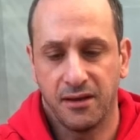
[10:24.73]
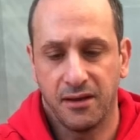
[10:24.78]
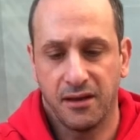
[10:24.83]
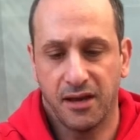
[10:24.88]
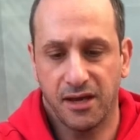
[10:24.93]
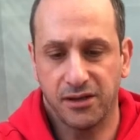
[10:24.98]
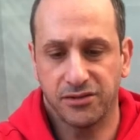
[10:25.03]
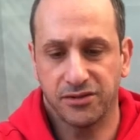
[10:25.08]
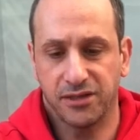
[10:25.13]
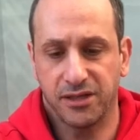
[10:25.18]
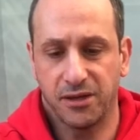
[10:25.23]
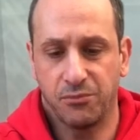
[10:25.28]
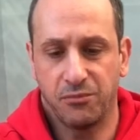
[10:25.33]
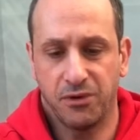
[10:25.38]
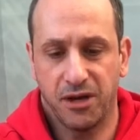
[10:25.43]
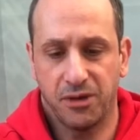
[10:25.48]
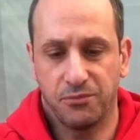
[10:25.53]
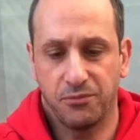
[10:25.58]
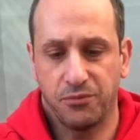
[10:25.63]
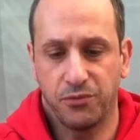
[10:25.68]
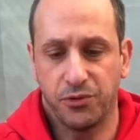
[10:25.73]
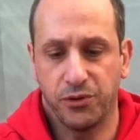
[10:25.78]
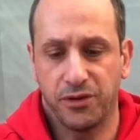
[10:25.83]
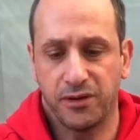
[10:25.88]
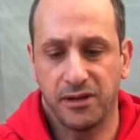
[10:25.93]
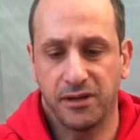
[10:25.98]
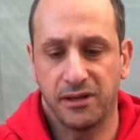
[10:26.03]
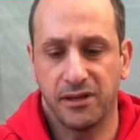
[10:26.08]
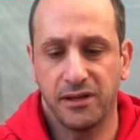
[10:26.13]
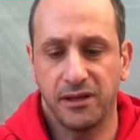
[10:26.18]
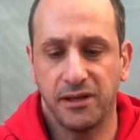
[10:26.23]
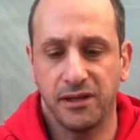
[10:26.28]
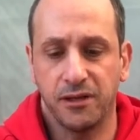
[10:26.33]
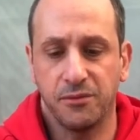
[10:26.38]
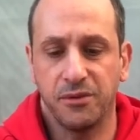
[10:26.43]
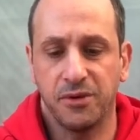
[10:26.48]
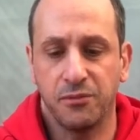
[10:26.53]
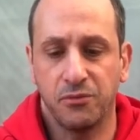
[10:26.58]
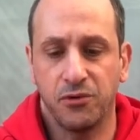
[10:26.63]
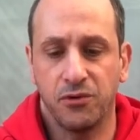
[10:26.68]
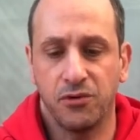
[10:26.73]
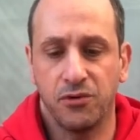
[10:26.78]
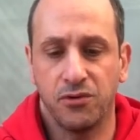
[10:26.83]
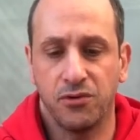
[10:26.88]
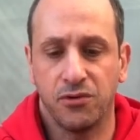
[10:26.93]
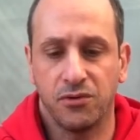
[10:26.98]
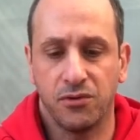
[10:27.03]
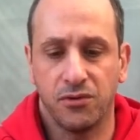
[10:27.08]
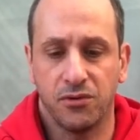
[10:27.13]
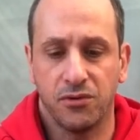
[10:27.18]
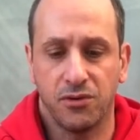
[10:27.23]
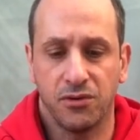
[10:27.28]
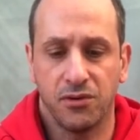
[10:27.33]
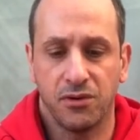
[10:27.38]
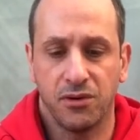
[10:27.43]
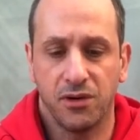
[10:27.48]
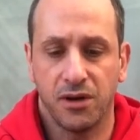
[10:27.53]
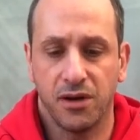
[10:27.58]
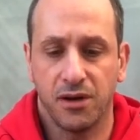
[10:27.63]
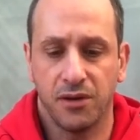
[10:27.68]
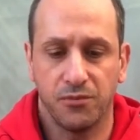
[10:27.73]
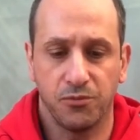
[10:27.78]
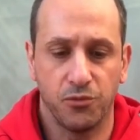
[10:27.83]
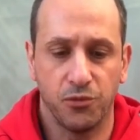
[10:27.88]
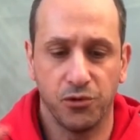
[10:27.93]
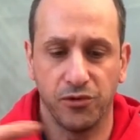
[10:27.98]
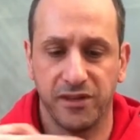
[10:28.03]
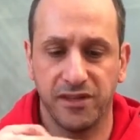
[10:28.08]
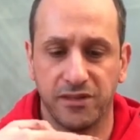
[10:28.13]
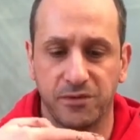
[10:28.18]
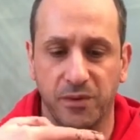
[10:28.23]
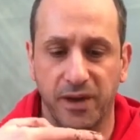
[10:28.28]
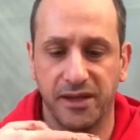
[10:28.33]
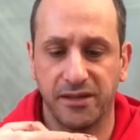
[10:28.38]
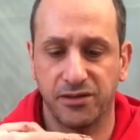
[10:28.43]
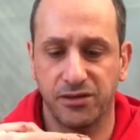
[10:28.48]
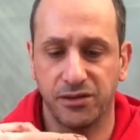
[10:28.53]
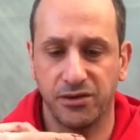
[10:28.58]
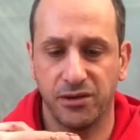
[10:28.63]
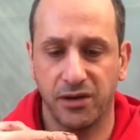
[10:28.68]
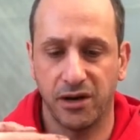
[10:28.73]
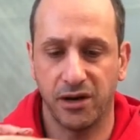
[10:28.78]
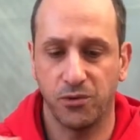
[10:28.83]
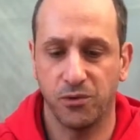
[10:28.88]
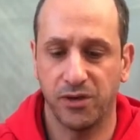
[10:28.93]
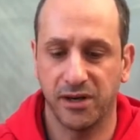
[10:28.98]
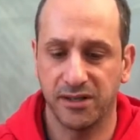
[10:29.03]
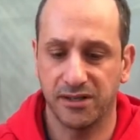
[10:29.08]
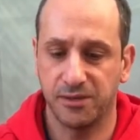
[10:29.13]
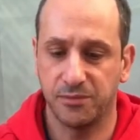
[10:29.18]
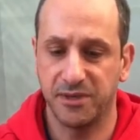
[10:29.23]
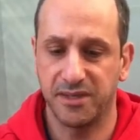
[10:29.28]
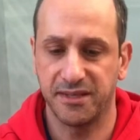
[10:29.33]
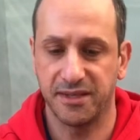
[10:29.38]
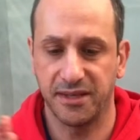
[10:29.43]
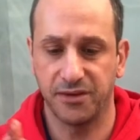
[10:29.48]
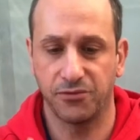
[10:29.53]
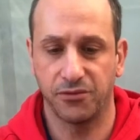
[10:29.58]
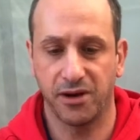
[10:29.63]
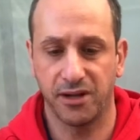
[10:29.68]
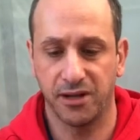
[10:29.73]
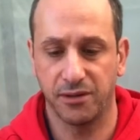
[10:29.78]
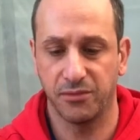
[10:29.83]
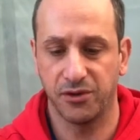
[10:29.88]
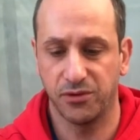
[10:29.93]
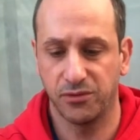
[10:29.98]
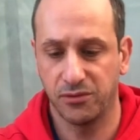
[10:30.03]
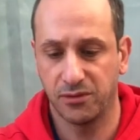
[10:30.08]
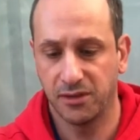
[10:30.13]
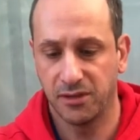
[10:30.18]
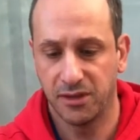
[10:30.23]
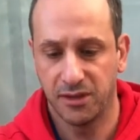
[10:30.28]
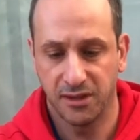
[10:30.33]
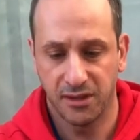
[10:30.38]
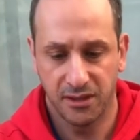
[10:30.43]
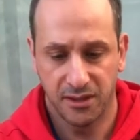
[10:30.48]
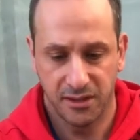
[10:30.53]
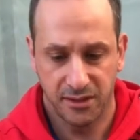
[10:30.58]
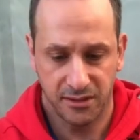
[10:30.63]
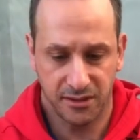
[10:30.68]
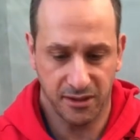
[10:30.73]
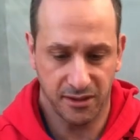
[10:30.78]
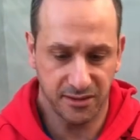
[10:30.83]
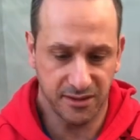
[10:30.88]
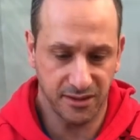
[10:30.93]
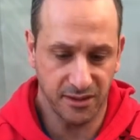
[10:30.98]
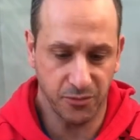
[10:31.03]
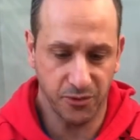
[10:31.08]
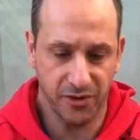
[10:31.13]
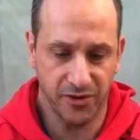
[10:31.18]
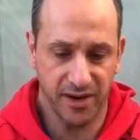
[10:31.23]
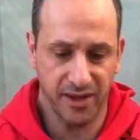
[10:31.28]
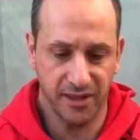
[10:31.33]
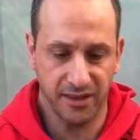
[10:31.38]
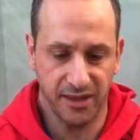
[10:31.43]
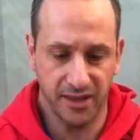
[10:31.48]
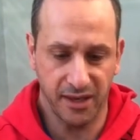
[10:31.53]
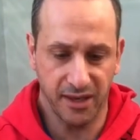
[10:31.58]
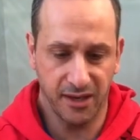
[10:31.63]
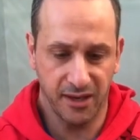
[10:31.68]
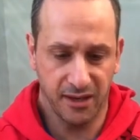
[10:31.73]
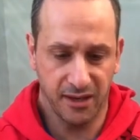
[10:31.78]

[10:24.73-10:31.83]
Actually, I might put it a little bit more this way too. I don't want it to be sitting right in the middle. So it's somewhere around there.